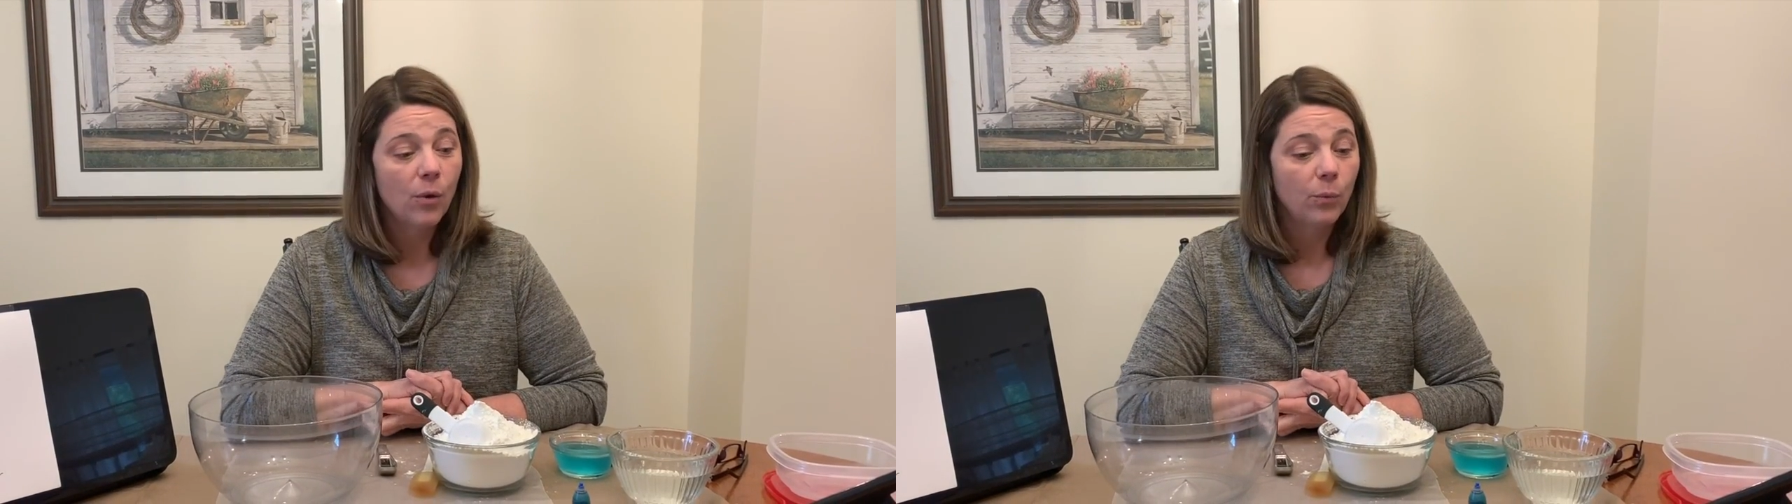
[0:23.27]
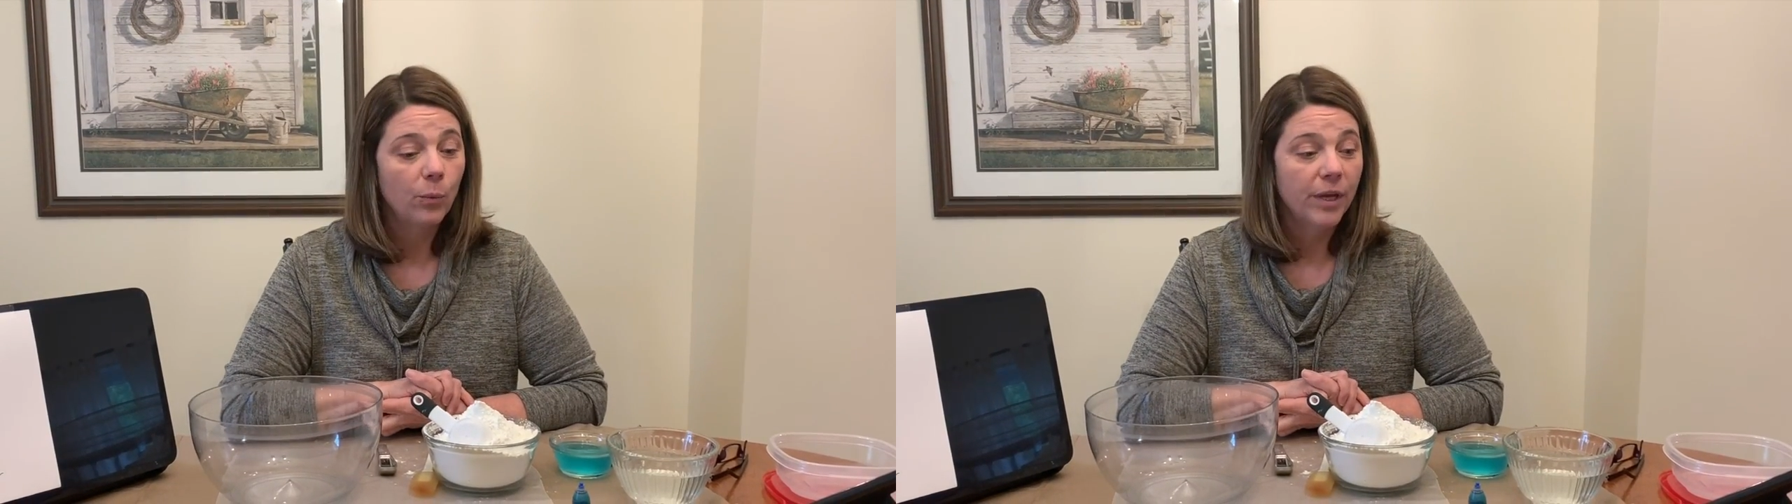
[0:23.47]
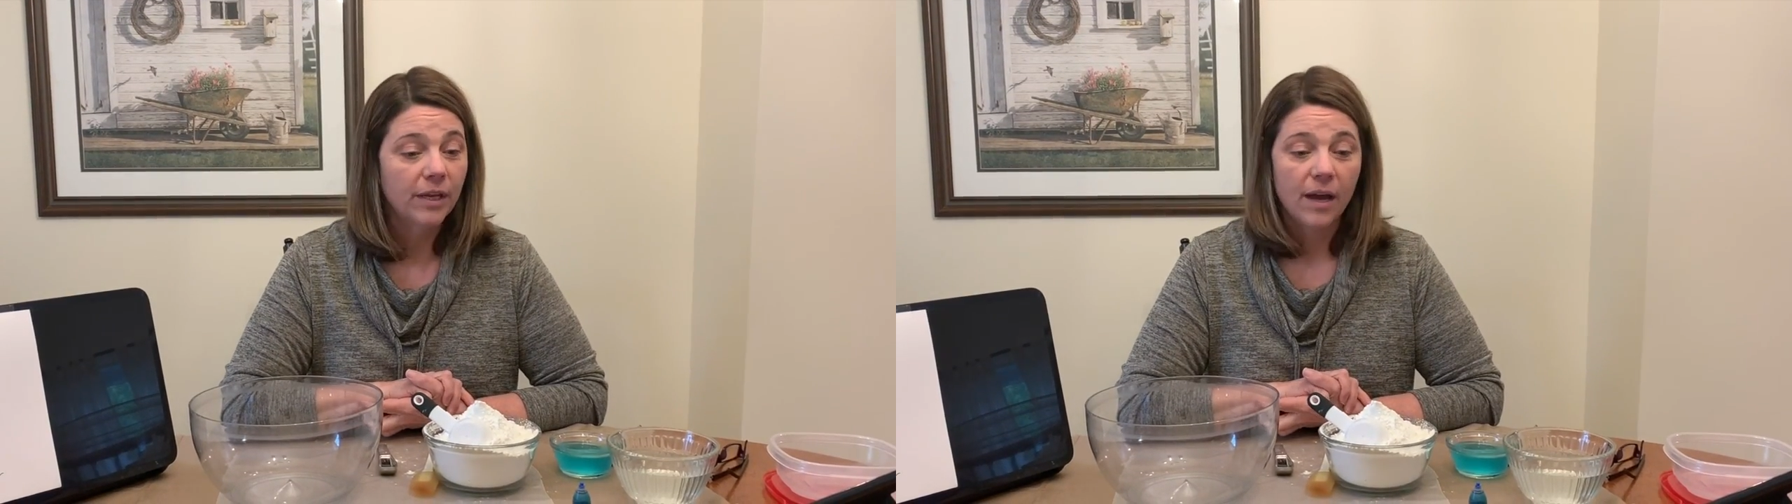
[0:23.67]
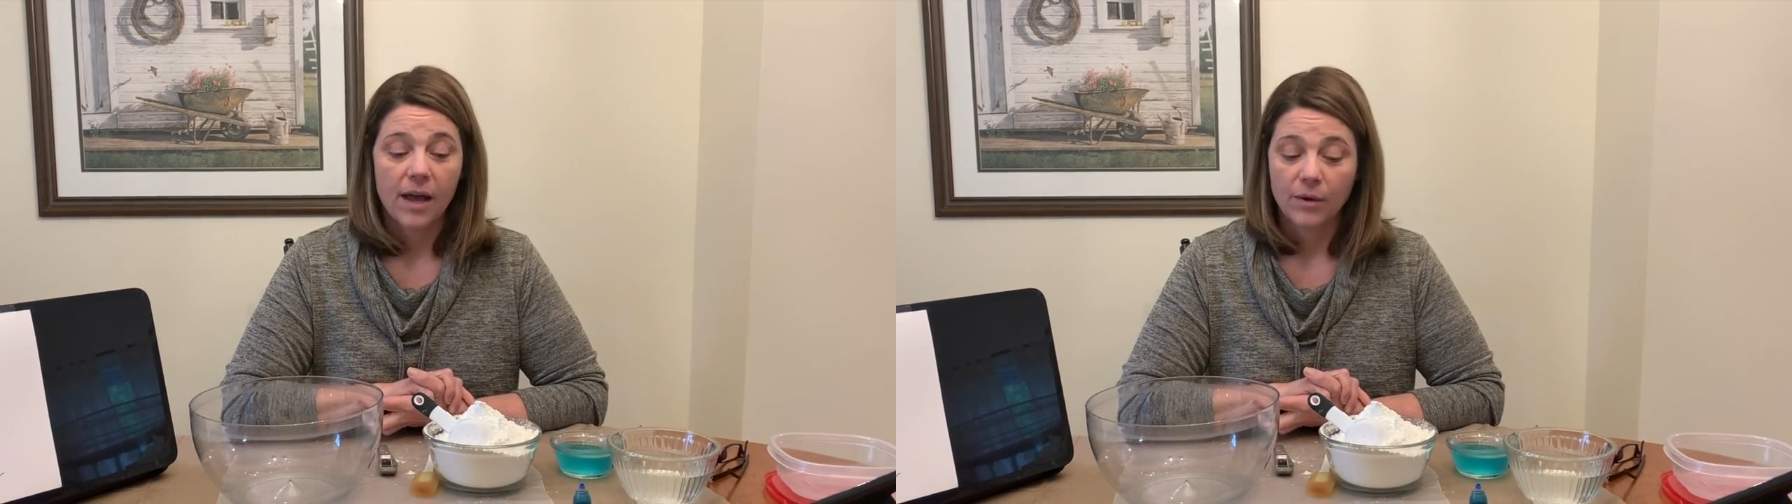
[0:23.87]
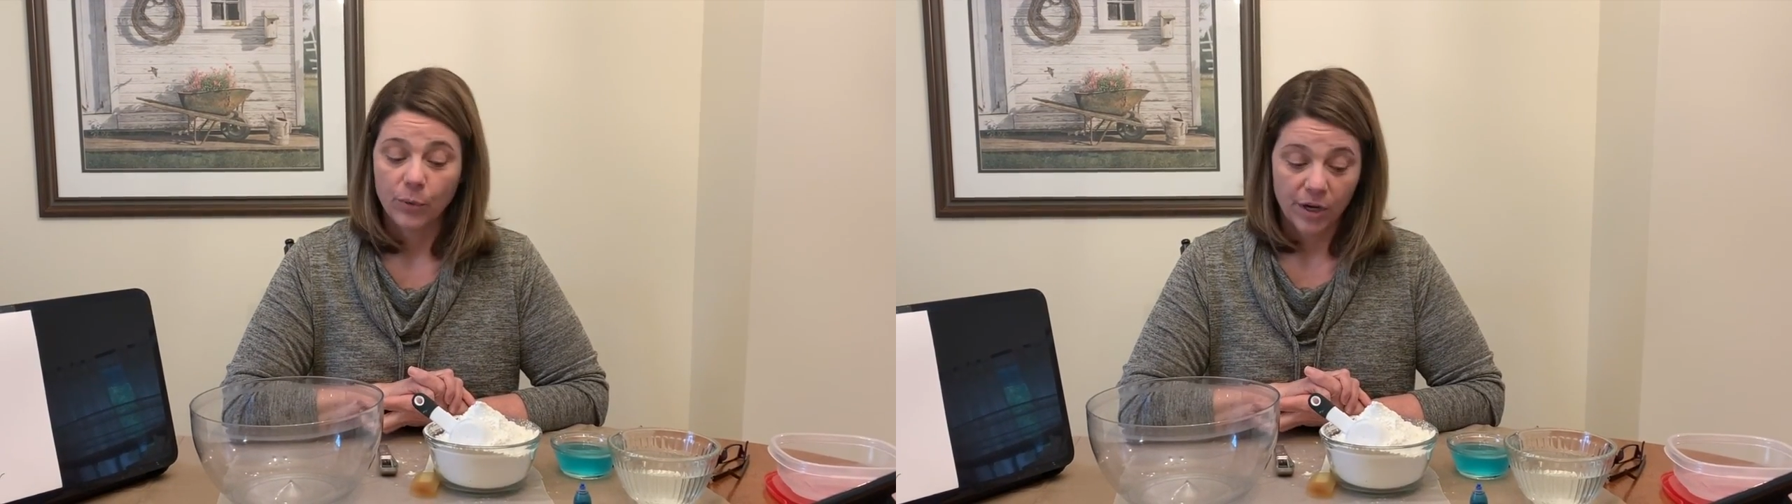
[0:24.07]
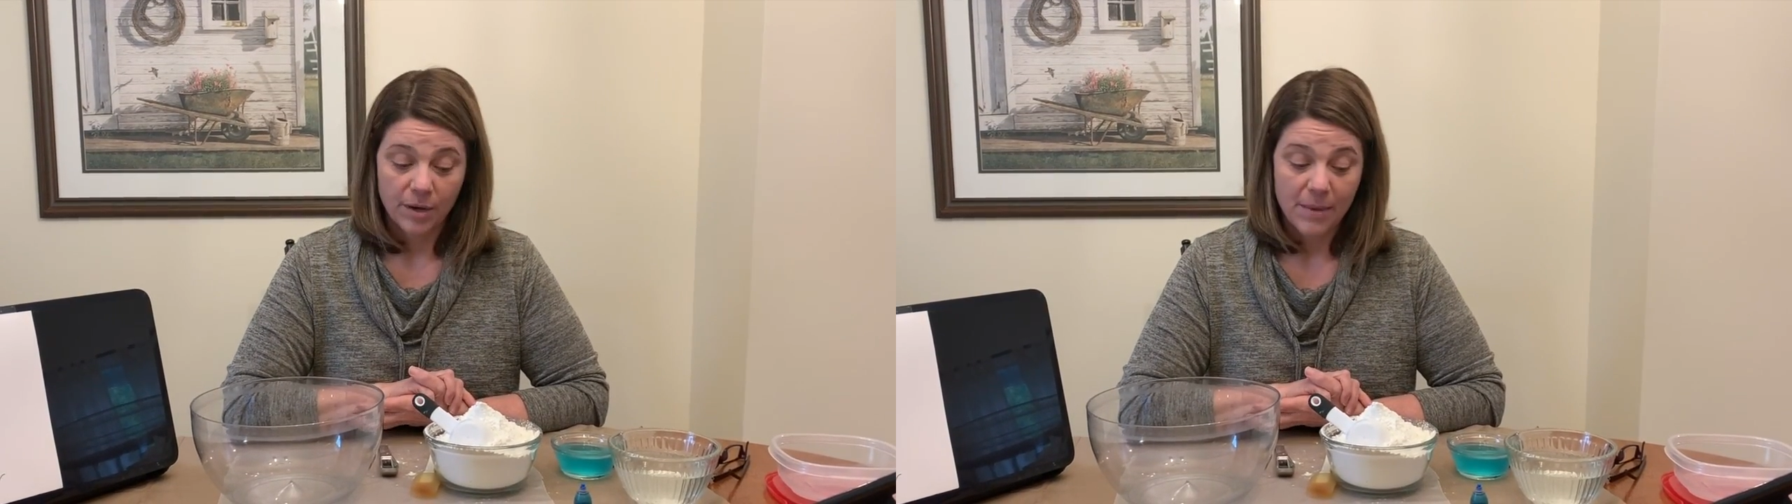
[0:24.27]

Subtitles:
We're going to